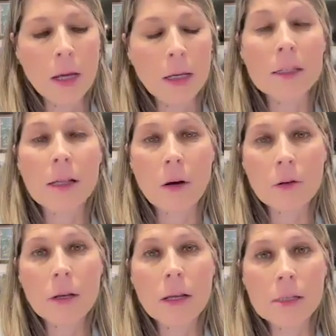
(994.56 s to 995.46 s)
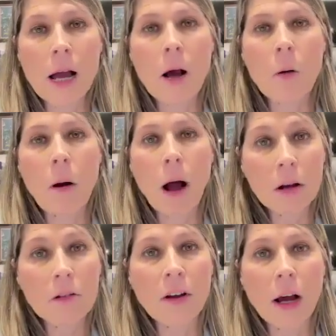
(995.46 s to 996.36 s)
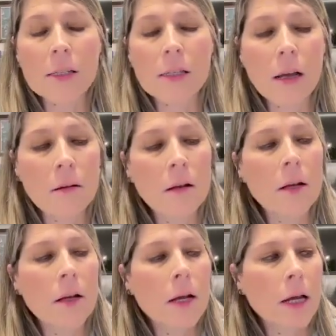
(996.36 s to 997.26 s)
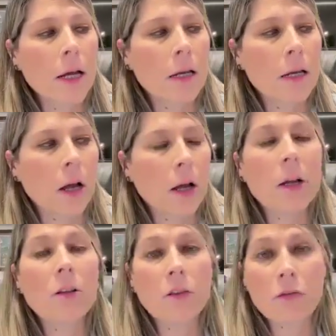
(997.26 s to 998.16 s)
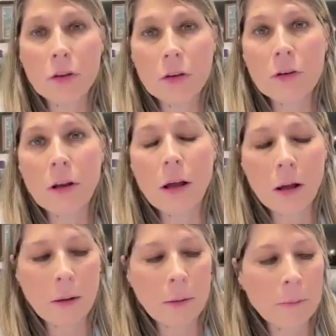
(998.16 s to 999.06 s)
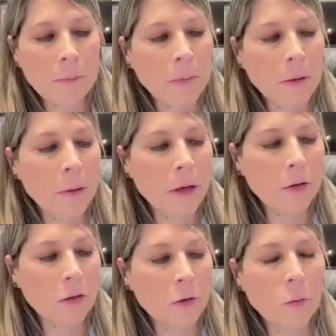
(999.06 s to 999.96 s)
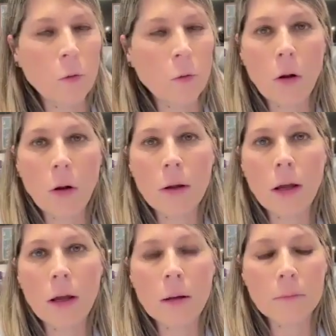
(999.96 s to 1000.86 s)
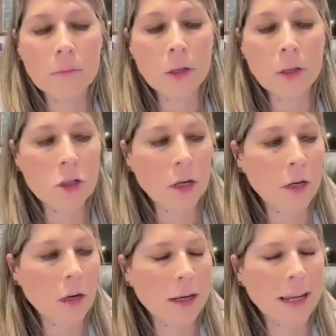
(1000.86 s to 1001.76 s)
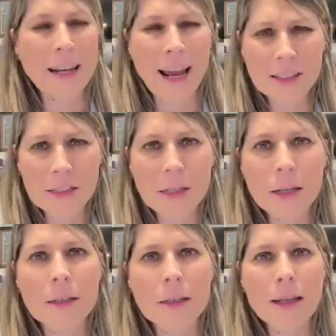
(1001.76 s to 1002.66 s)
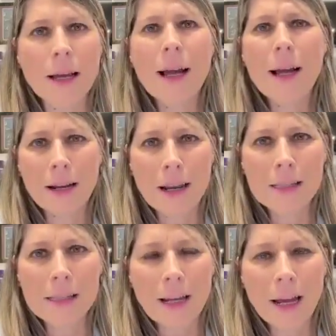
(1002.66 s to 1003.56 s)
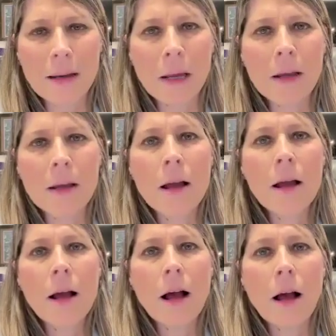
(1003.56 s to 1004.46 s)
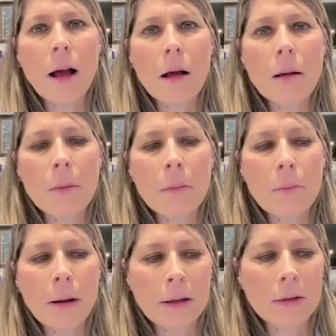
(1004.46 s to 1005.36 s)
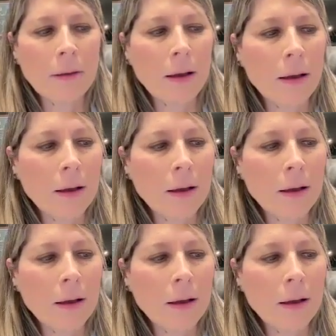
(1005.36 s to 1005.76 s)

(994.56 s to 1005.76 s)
He's now out of Gaza in a different military role, teaching cadets in the Cadets Academy. But